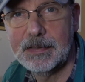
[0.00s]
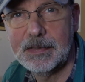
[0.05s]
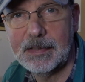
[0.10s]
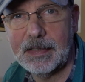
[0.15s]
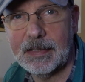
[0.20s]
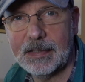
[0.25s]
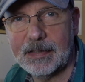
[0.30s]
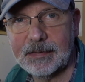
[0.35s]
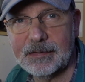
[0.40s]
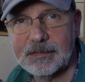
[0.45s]

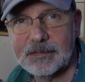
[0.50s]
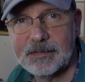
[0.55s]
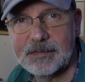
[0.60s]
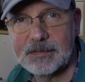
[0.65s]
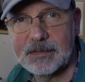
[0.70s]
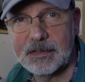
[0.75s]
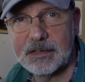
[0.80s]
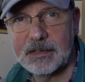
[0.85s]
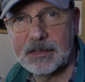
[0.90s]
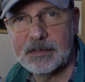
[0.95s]

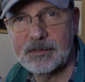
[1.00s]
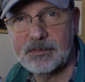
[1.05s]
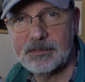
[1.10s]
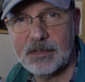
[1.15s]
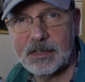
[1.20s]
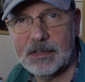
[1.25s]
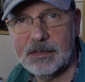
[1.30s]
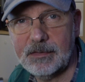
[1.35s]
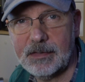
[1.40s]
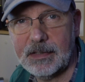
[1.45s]
and
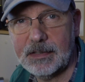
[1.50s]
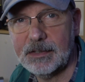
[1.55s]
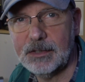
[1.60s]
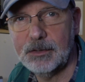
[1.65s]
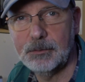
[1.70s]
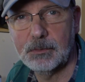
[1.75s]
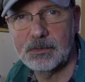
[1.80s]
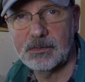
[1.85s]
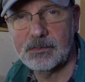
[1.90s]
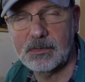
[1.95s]
say thank you
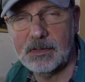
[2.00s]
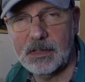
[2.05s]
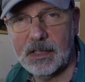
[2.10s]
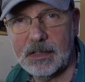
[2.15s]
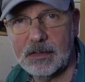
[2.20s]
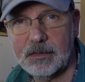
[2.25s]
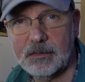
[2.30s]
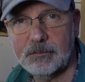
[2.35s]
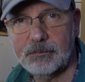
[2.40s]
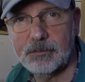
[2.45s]
once
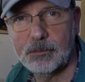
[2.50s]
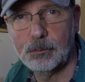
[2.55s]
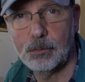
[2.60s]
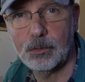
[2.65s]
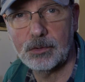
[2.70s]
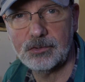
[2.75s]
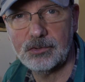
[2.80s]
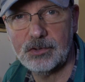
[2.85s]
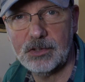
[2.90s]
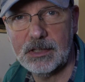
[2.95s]
again for
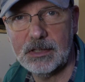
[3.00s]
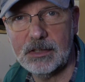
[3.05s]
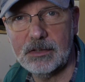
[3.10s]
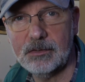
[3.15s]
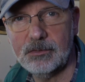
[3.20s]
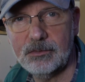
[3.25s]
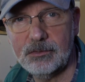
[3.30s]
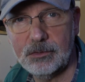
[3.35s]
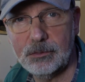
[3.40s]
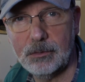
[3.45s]
watching.
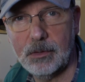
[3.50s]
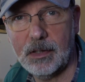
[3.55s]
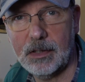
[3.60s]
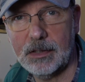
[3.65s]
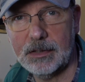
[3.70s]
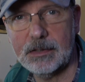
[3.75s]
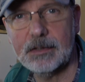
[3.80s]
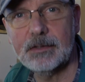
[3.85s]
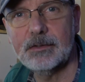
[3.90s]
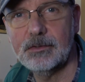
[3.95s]
Do
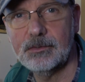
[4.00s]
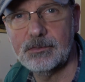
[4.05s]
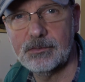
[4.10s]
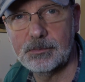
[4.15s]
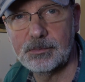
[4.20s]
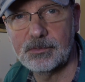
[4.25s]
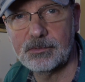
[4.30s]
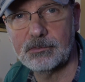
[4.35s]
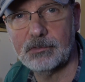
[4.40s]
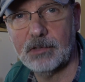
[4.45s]
like, do
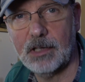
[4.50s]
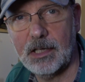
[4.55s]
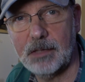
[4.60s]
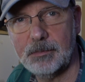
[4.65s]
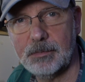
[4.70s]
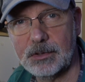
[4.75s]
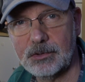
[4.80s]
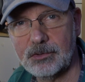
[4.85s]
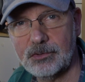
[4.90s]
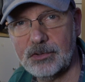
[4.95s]
subscribe
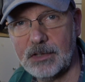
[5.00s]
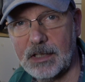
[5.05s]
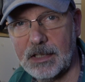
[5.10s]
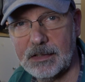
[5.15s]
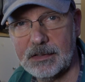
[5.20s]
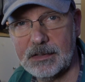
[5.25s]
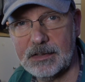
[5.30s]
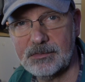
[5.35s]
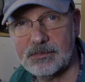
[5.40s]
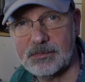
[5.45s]
and share
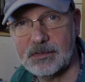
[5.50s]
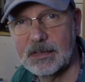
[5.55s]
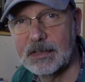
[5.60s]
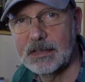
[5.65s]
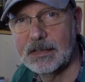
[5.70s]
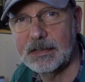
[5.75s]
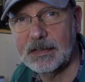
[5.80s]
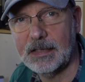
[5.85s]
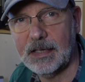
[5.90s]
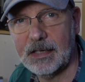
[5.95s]
this,
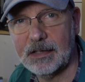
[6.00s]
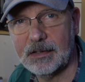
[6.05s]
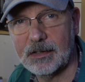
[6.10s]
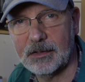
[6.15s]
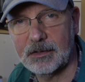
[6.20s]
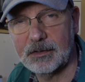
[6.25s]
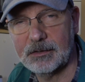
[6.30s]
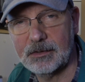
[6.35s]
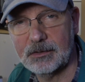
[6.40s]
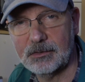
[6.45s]
and
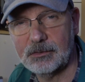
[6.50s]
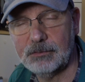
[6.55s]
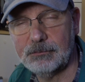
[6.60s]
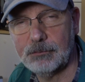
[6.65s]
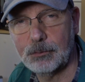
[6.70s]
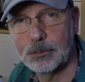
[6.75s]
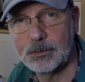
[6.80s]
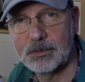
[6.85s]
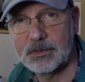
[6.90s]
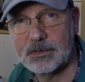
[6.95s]
I'll look
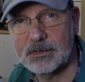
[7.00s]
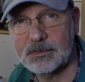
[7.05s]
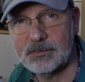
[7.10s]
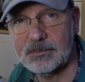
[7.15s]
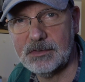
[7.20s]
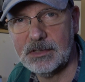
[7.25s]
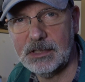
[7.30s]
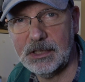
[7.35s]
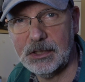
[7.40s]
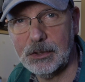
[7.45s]
forward to
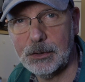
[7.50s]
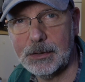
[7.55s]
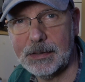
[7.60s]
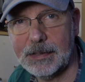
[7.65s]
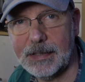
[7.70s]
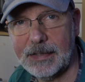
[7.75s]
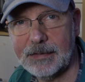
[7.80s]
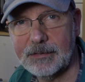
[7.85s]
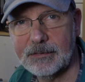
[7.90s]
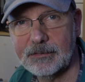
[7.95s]
seeing you
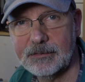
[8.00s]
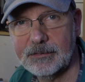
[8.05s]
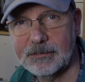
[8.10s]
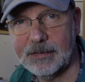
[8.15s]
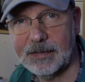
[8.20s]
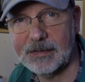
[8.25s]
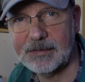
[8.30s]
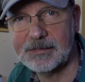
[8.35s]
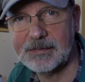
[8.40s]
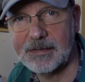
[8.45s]
again
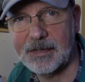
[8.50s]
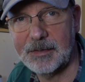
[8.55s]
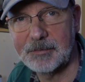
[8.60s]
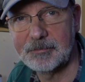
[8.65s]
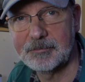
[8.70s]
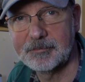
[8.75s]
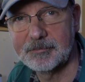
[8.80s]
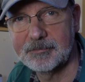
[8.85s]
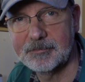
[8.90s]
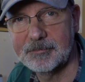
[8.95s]
next time.
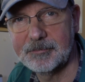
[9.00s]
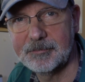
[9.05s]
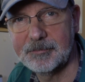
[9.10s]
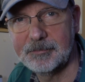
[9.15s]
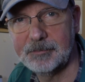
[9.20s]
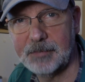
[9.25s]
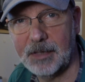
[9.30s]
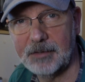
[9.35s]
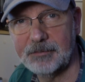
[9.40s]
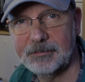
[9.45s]

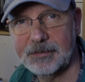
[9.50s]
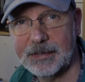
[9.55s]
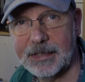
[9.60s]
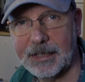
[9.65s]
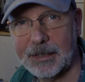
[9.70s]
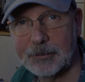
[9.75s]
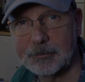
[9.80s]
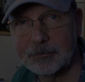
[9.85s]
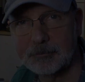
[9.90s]
Bye for now.